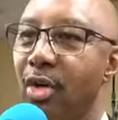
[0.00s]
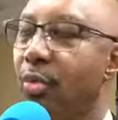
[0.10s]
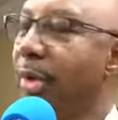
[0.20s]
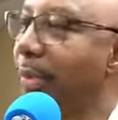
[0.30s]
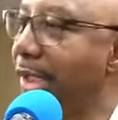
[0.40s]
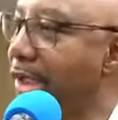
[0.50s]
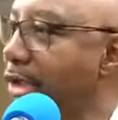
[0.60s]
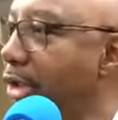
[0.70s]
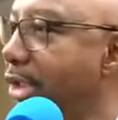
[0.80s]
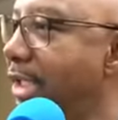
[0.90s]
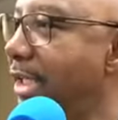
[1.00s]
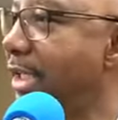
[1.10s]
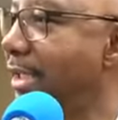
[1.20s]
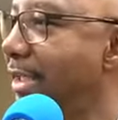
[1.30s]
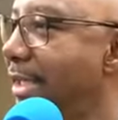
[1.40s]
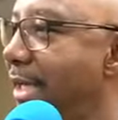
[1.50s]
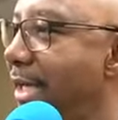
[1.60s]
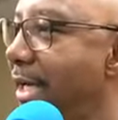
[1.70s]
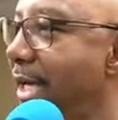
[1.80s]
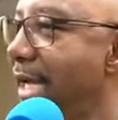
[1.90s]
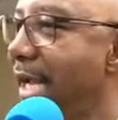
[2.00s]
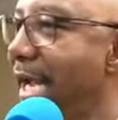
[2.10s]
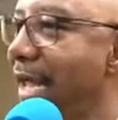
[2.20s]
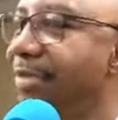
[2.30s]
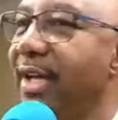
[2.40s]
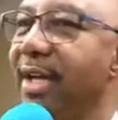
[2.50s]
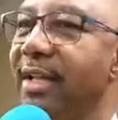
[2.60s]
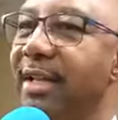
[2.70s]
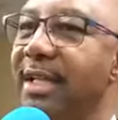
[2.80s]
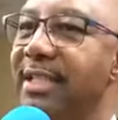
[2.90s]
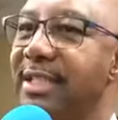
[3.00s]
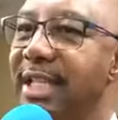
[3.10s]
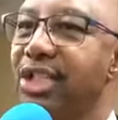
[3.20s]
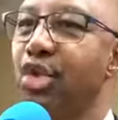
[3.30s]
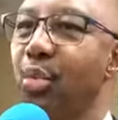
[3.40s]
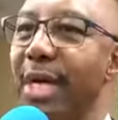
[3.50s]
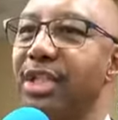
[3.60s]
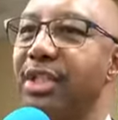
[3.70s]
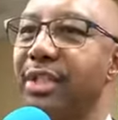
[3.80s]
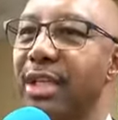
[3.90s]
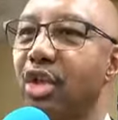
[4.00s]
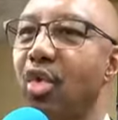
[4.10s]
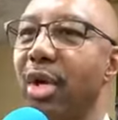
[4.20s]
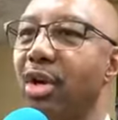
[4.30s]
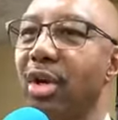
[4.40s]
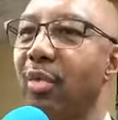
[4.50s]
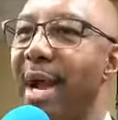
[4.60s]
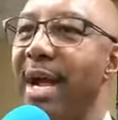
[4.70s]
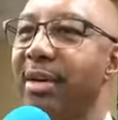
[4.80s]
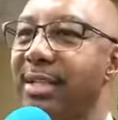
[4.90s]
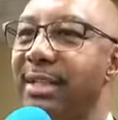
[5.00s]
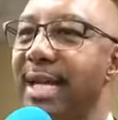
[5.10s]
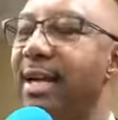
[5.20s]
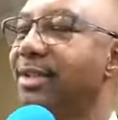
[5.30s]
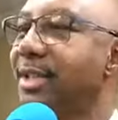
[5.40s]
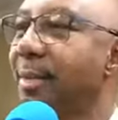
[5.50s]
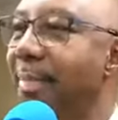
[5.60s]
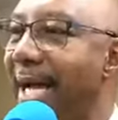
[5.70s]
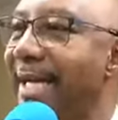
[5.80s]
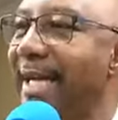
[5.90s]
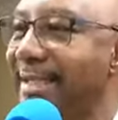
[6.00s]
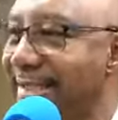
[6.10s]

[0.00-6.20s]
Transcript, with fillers: When we look at the, the situations that's going on around us now, somebody has